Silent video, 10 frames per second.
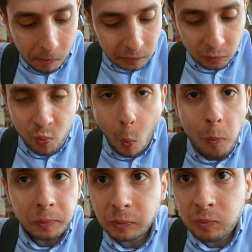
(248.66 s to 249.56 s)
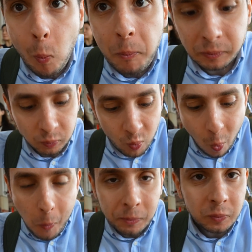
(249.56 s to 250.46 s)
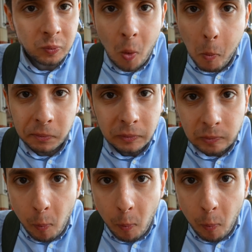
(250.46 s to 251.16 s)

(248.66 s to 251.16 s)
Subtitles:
I'm really happy. I'm a happy man right now.